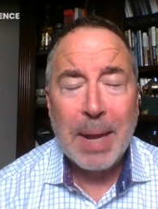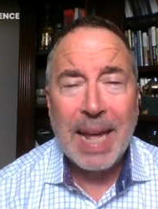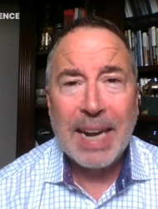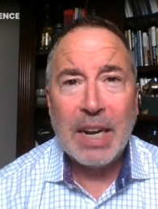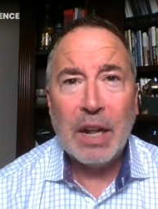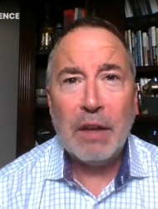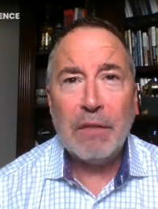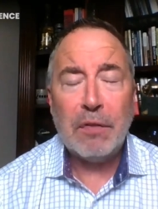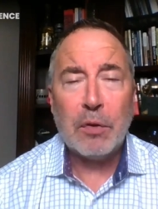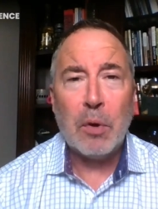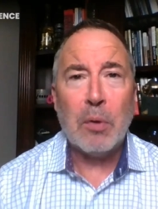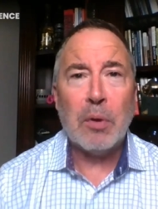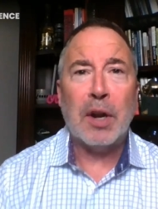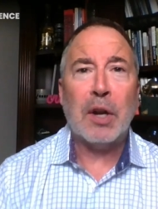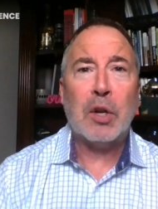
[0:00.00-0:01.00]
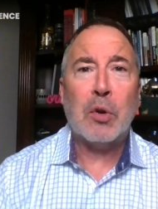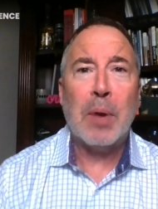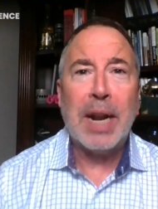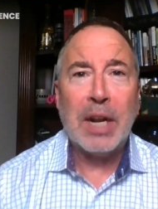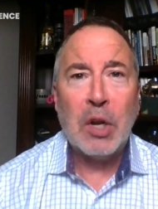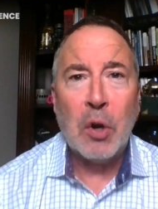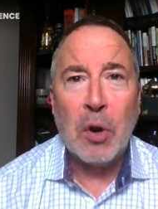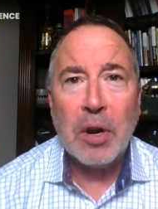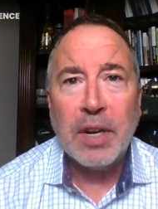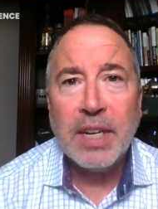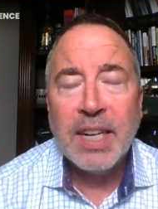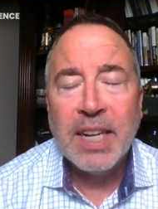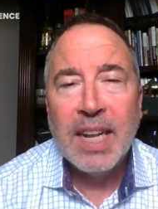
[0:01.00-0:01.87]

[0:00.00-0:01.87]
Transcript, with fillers: bad enough, throw it on a credit card.